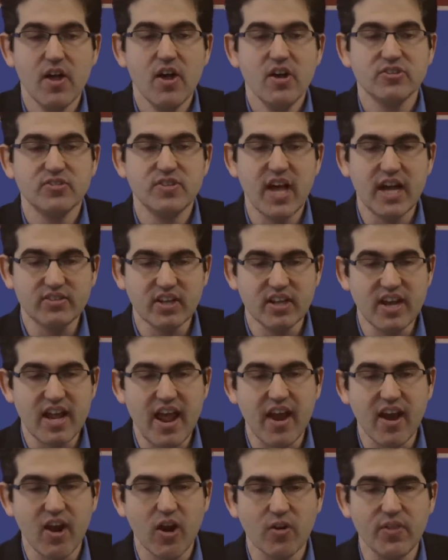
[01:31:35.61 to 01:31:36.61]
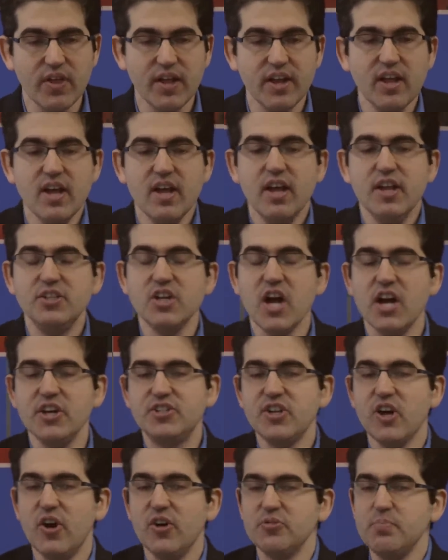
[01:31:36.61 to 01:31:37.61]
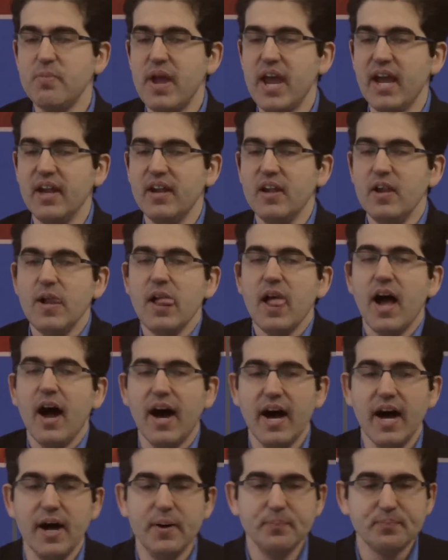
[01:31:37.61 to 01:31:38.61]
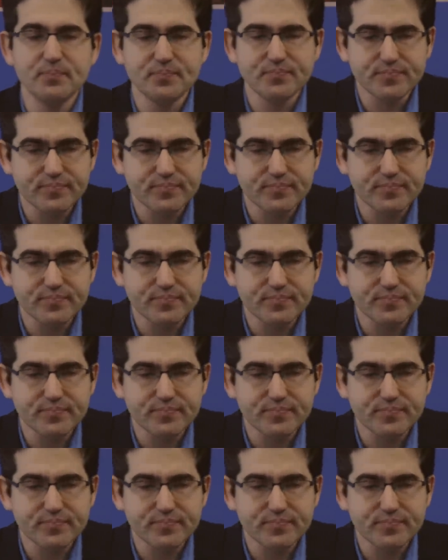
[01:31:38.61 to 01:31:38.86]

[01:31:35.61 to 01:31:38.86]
So that's an error that Judge Jones made. Um,